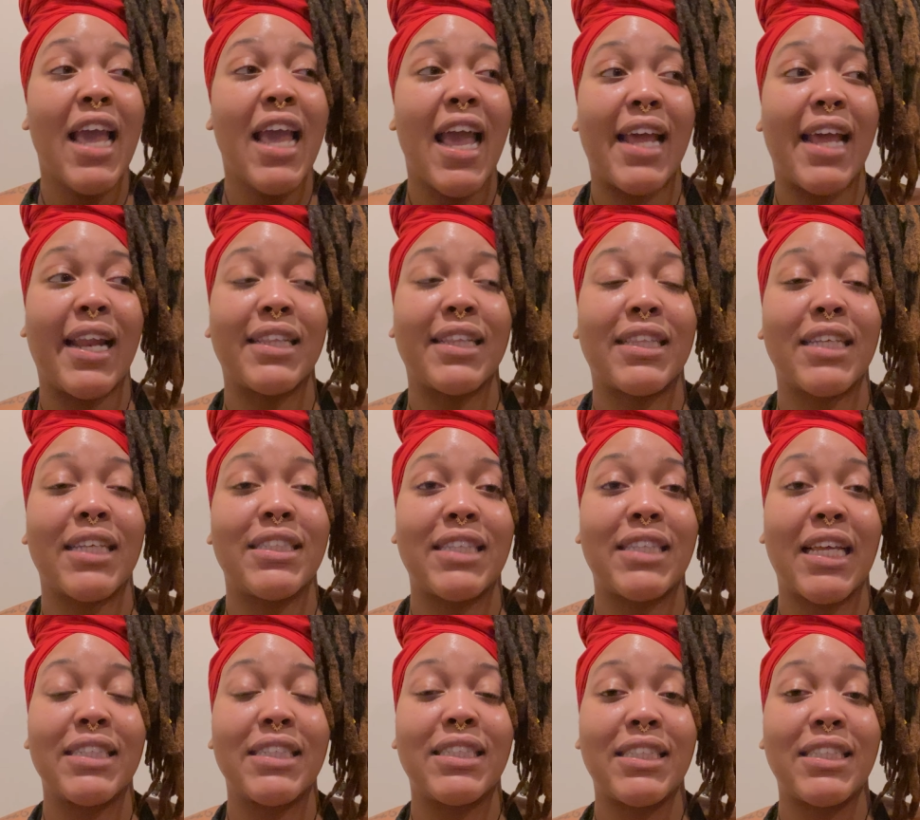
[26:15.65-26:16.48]
And that they
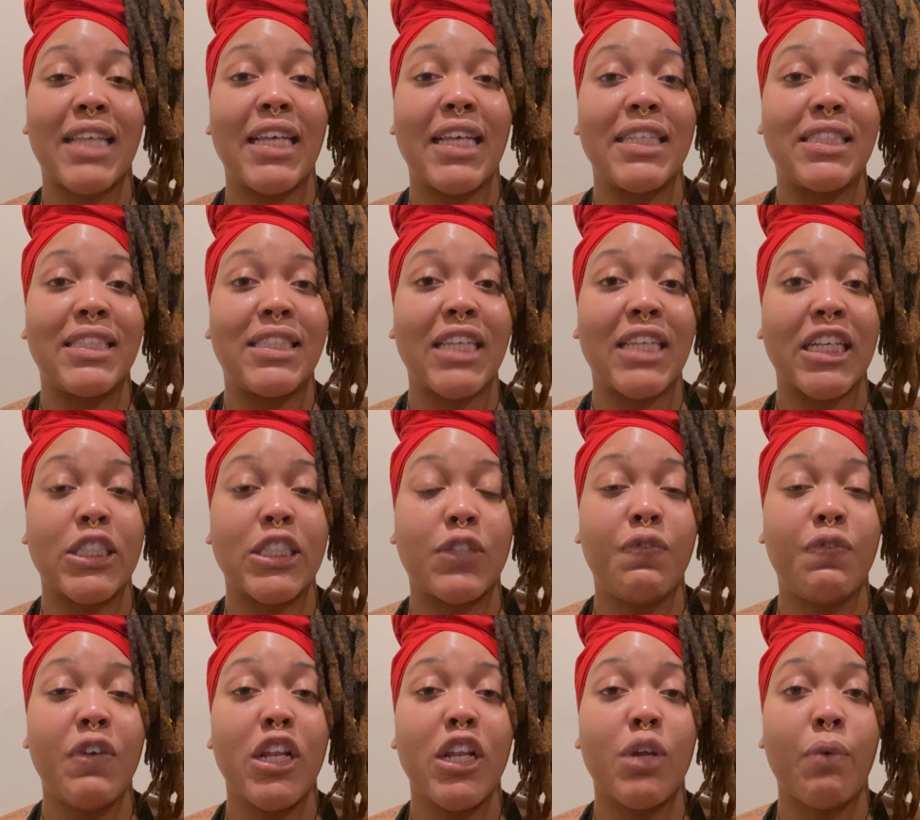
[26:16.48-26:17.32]
said stay six
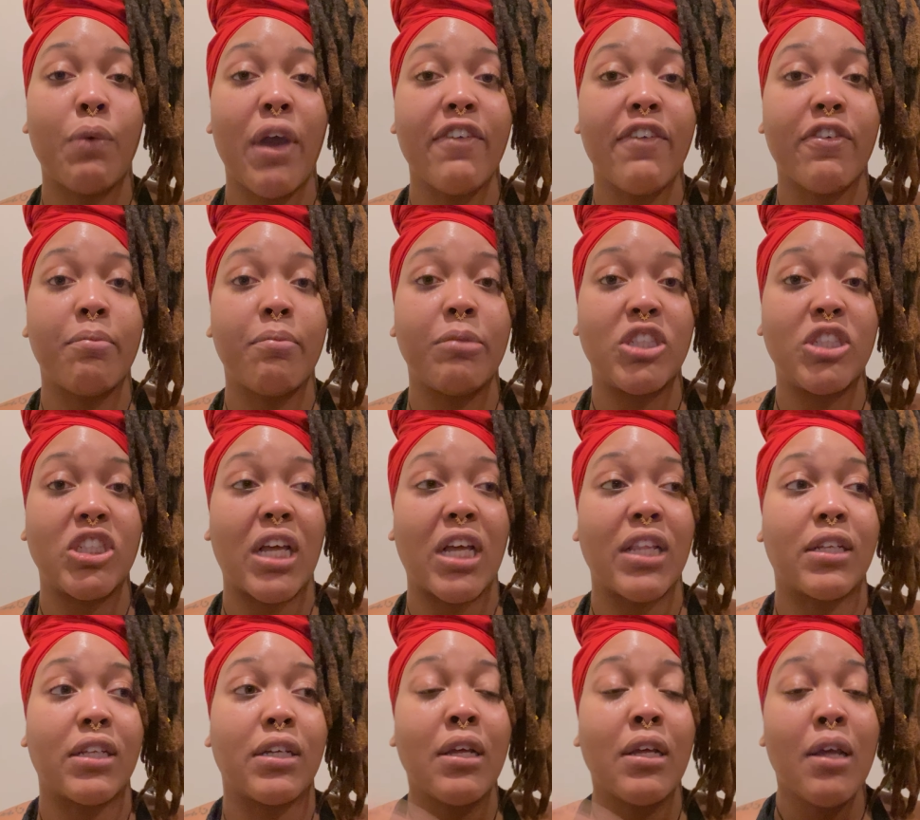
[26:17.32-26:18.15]
feet away from each
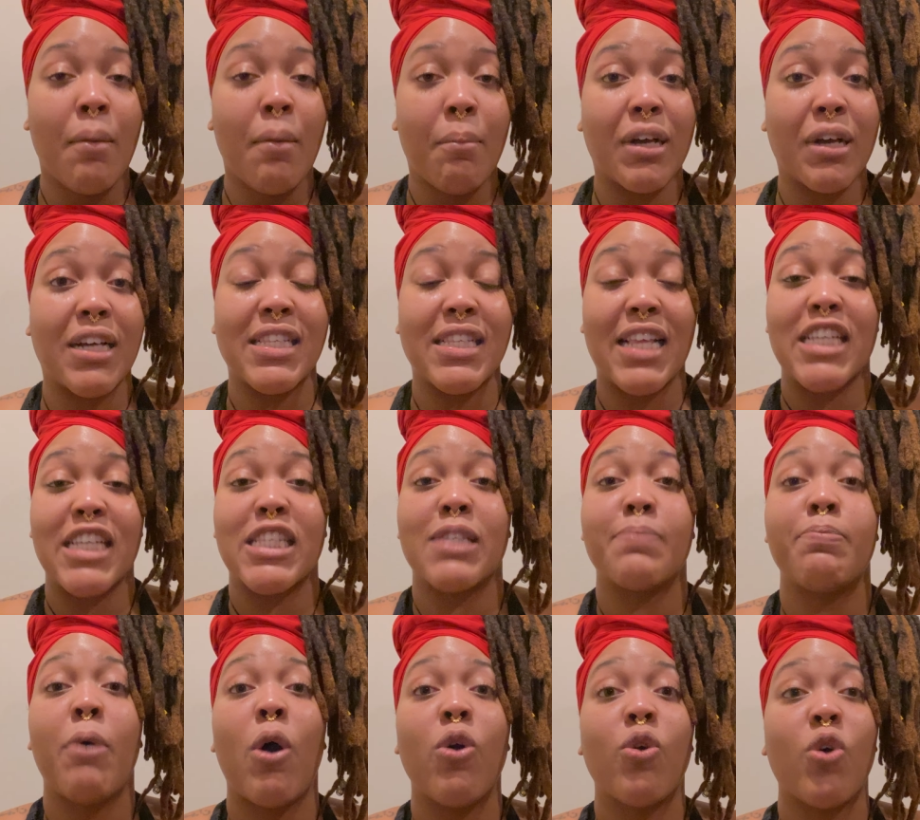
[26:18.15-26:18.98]
other, because I
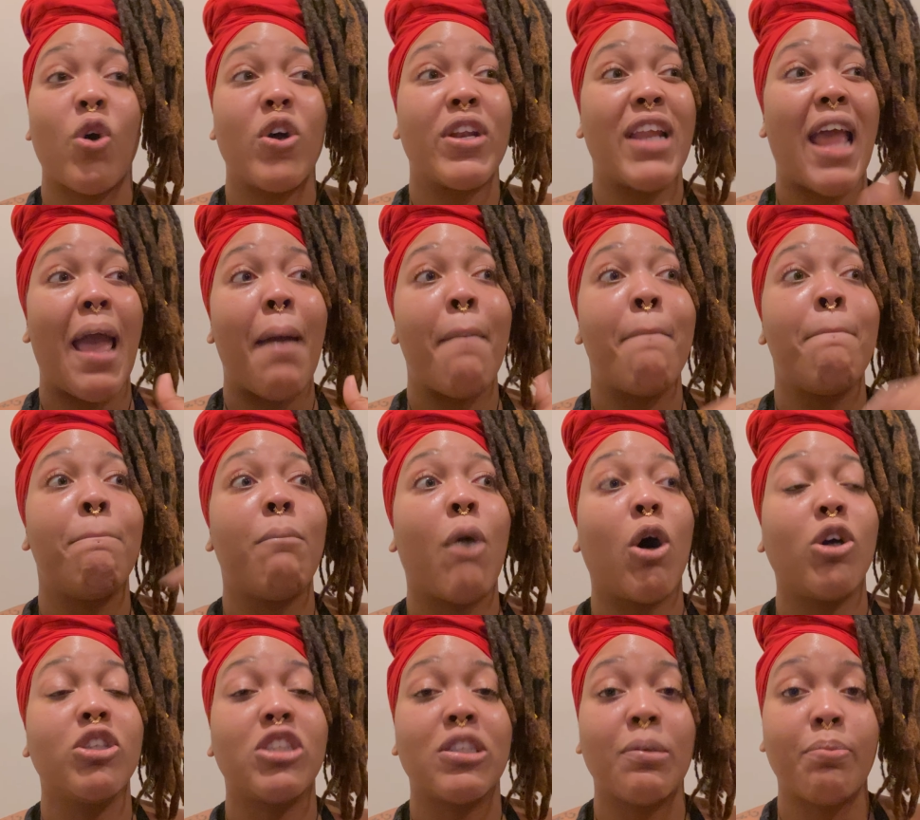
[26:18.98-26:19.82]
spoke on that
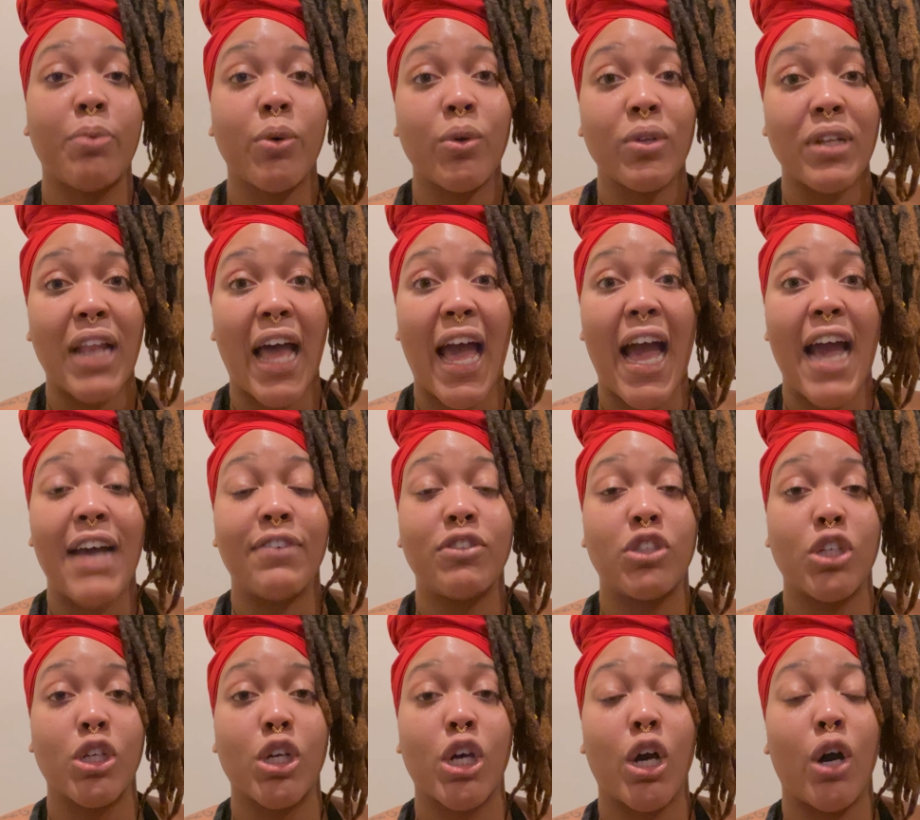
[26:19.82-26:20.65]
multiple
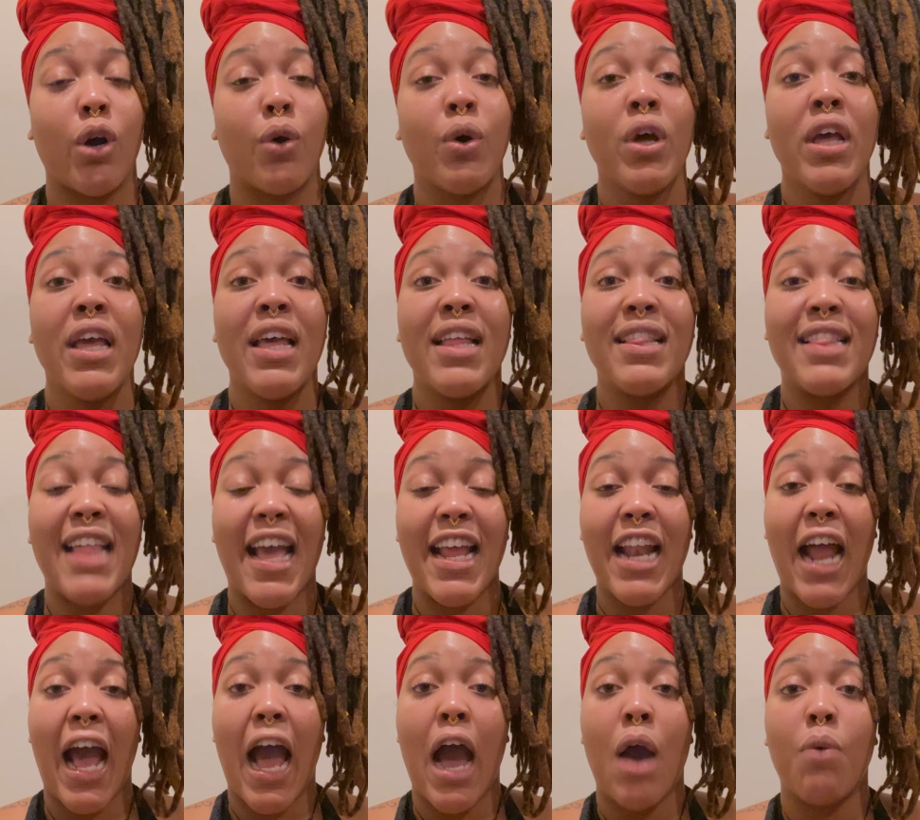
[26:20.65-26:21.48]
lives ago
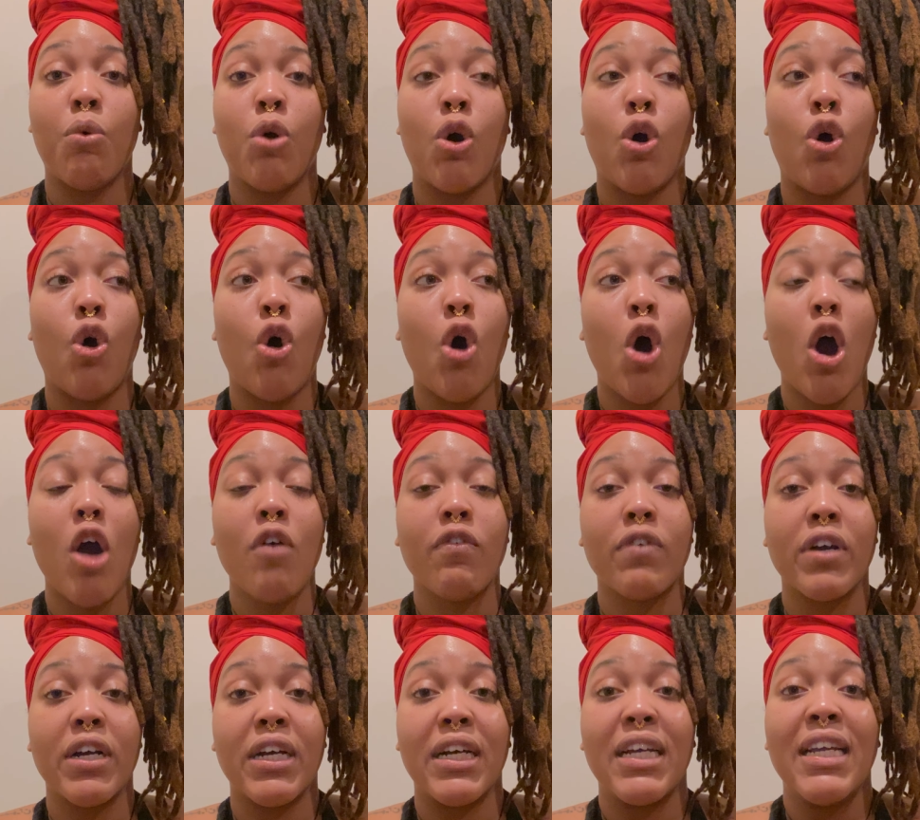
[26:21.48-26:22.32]
that our
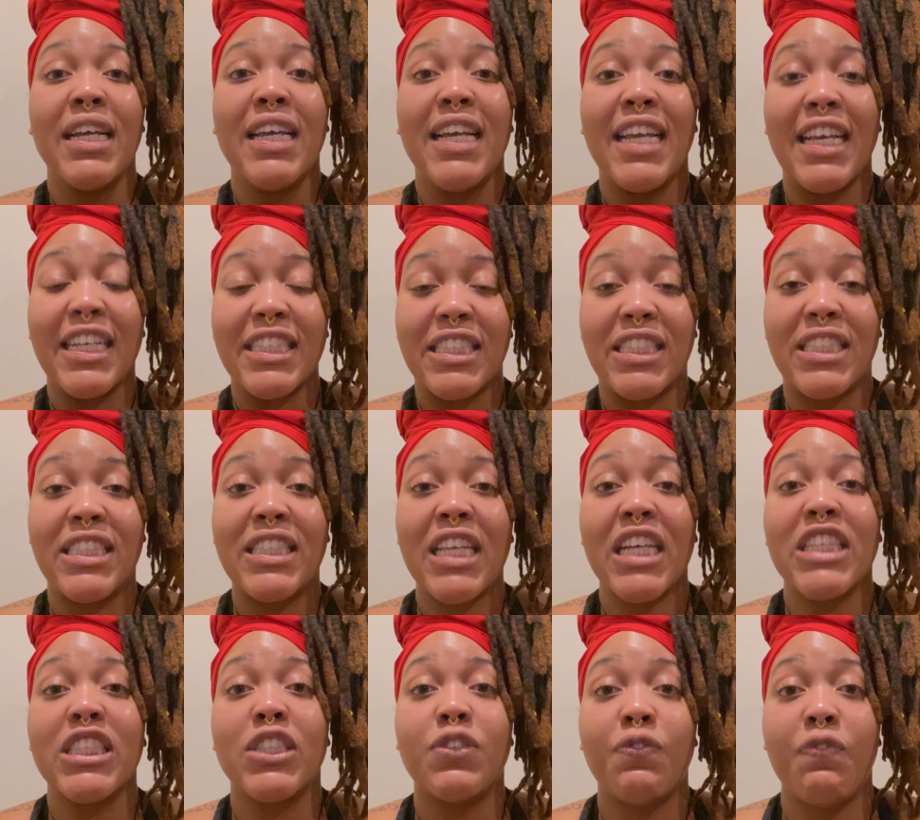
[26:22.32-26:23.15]
aura is
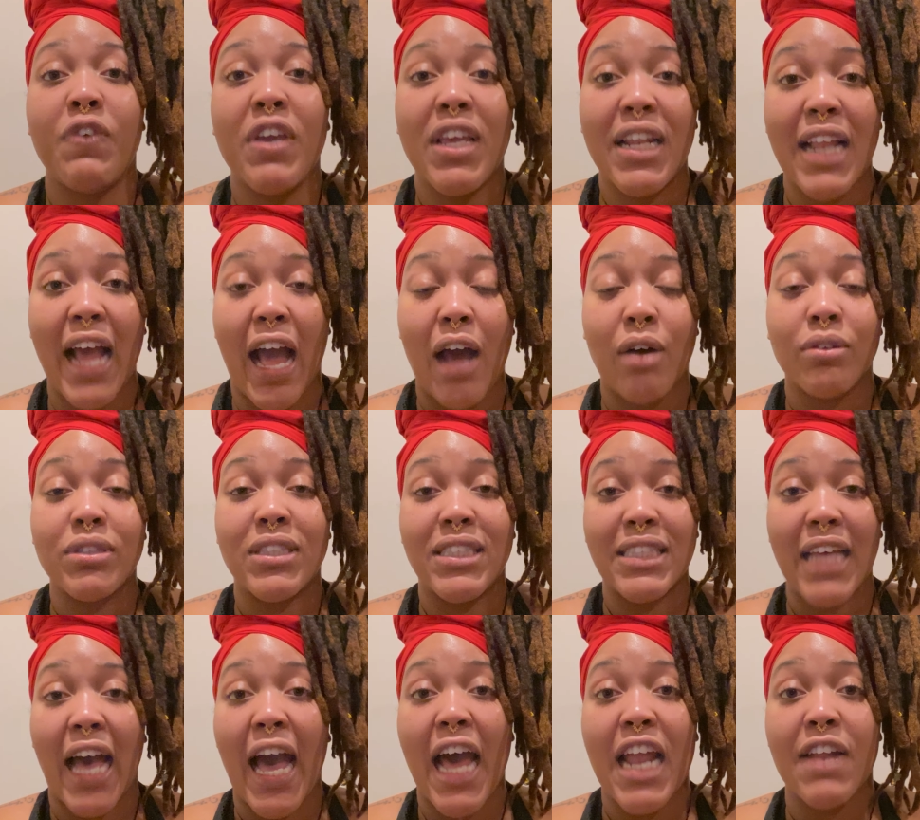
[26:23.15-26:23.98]
six feet
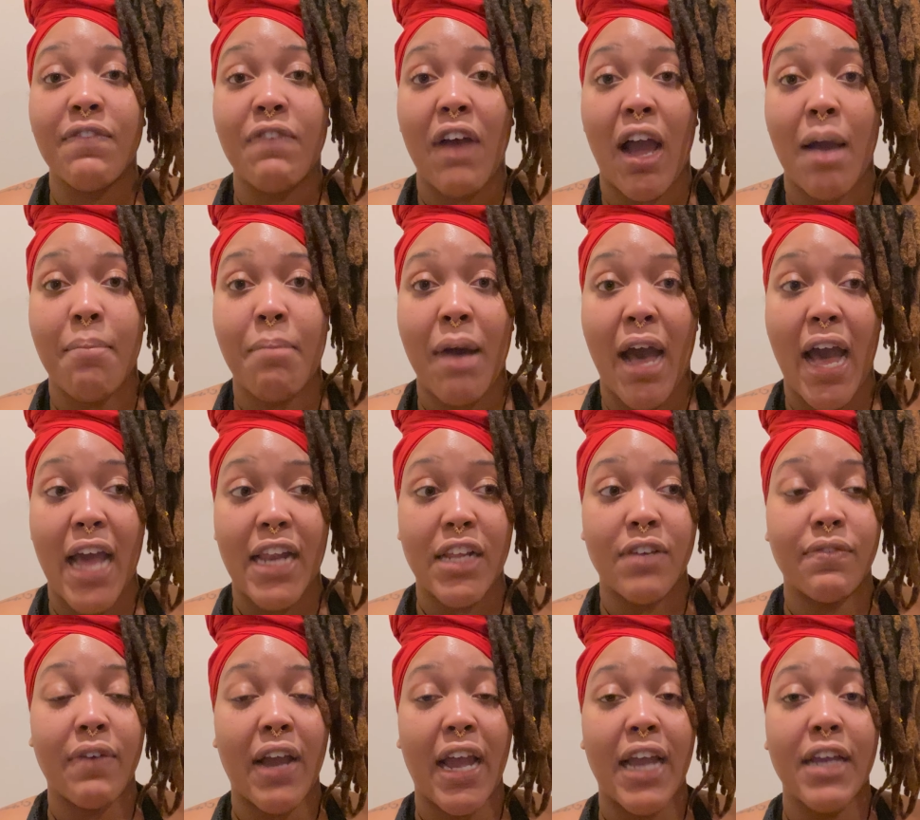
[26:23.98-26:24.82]
outside of our body,
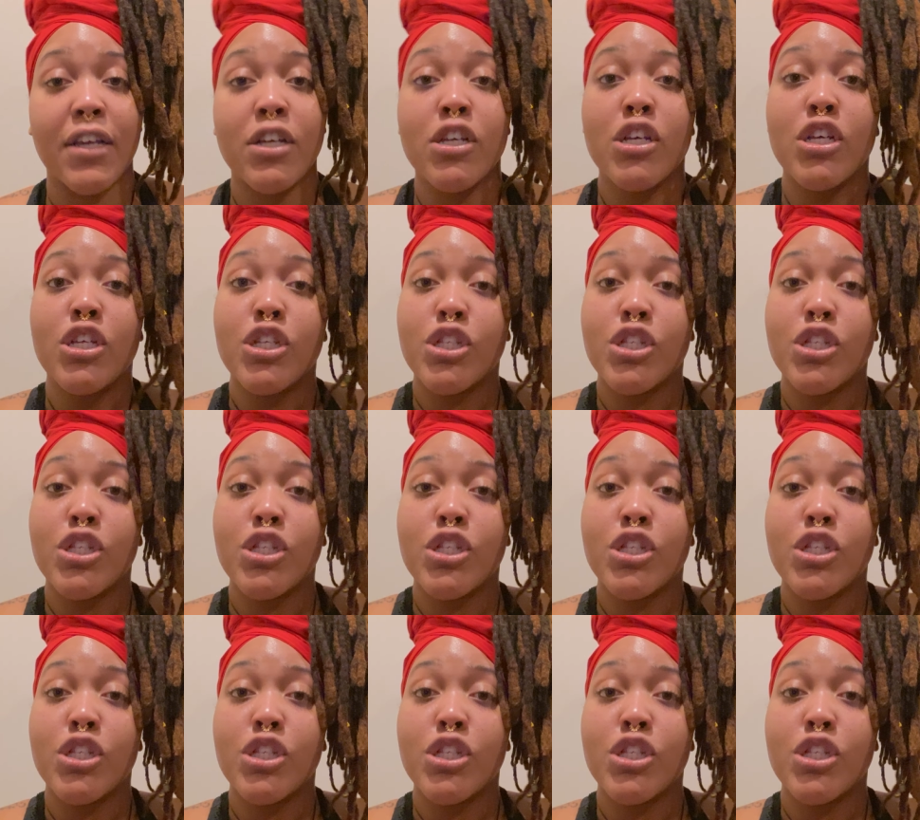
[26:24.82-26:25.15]
right?